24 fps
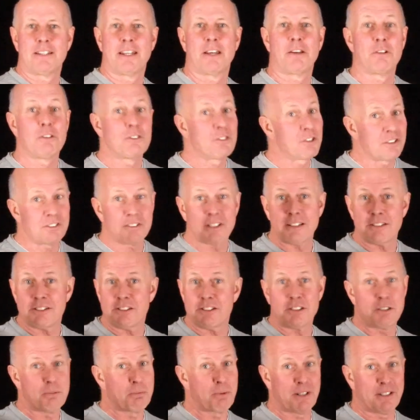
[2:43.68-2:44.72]
Now, you're just
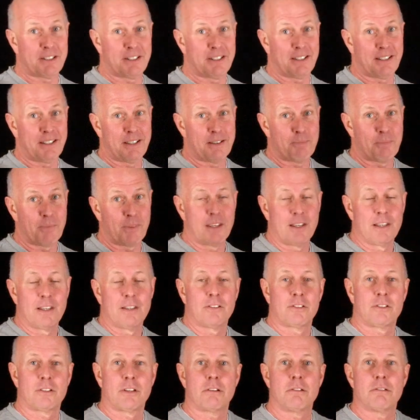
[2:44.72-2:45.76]
anticipating it.
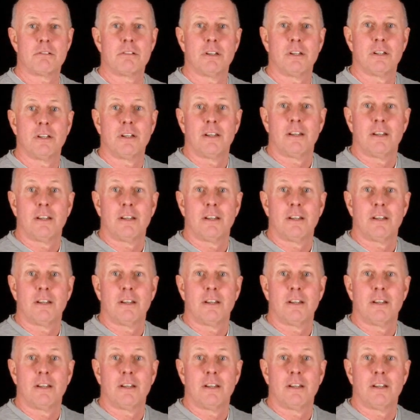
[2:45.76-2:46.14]
So